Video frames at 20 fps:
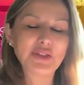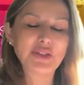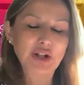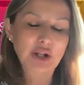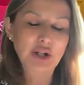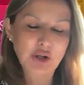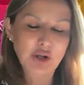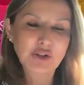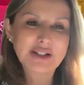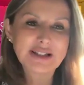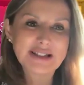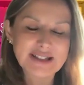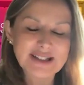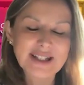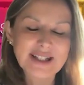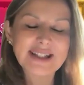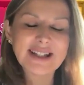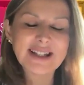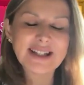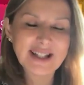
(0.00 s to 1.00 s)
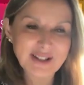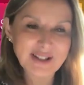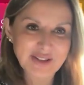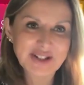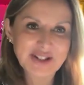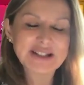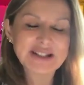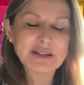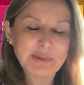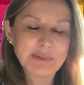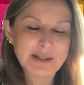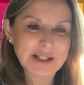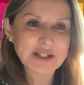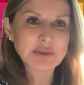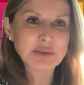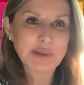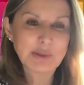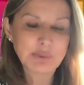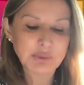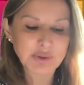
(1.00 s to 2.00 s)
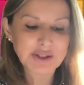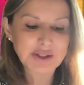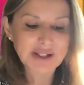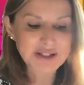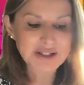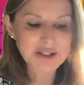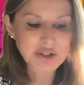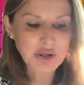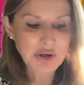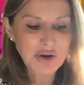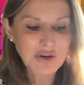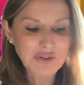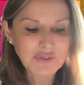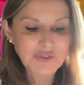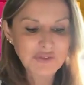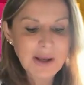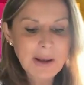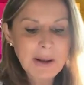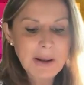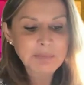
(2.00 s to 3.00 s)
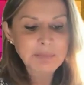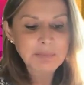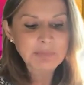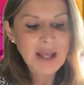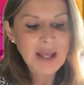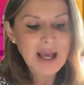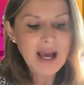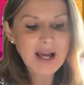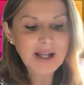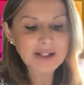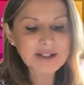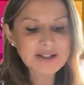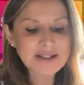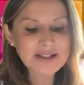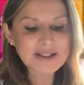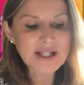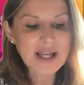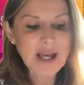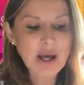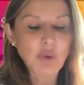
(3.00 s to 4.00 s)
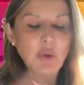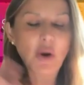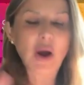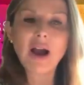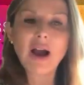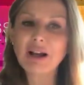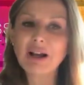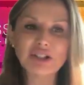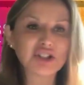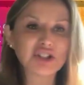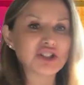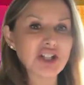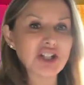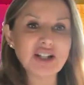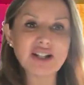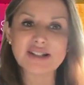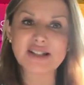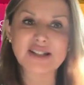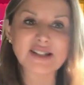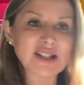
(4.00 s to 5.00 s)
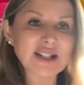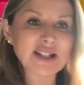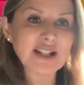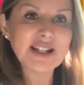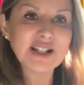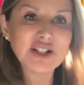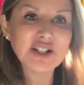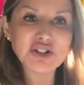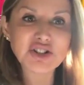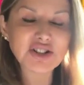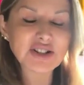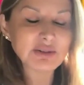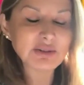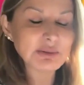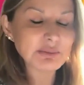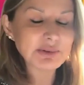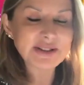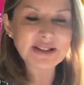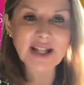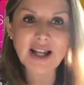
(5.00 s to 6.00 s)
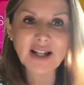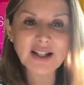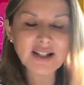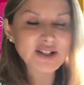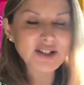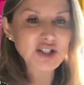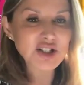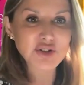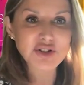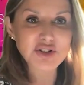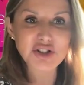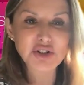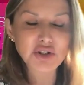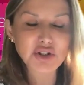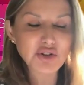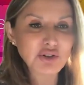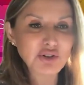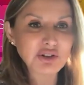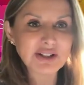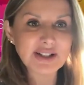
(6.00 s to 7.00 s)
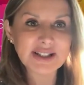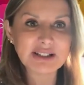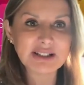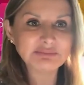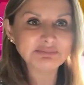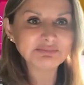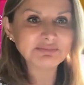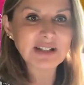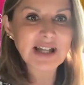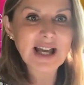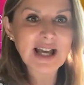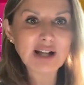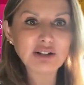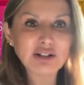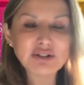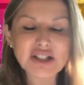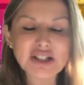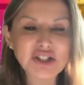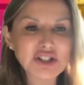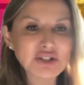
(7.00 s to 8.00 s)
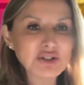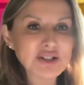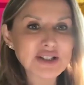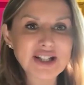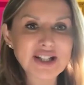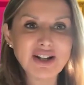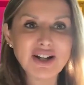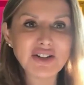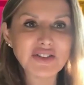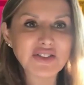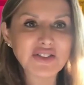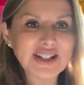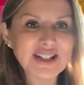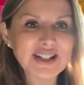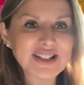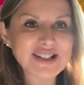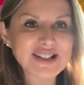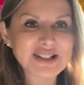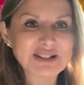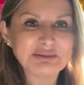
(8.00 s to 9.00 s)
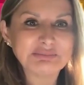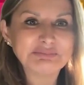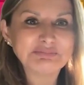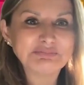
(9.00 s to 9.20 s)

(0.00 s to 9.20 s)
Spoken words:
The clock is ticking. At 30 minutes we will cut off. And just tell us your story. How did you start this?